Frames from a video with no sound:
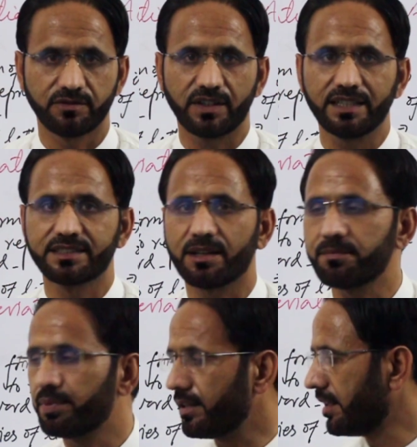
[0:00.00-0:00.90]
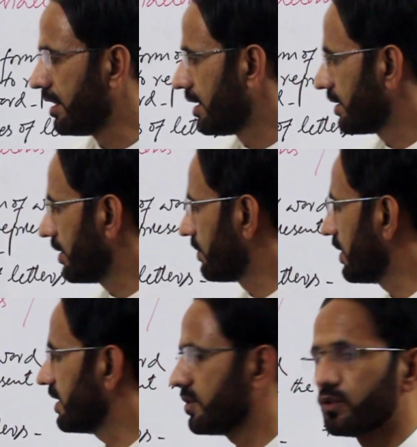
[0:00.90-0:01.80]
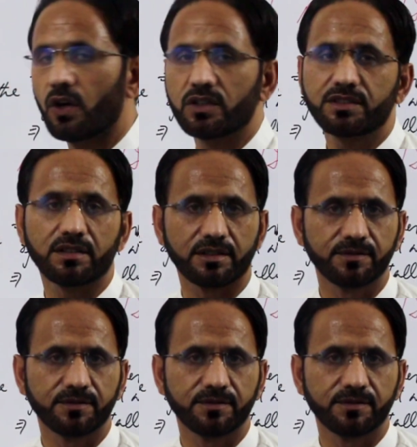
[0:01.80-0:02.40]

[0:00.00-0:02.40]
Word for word: For example, the word doctor,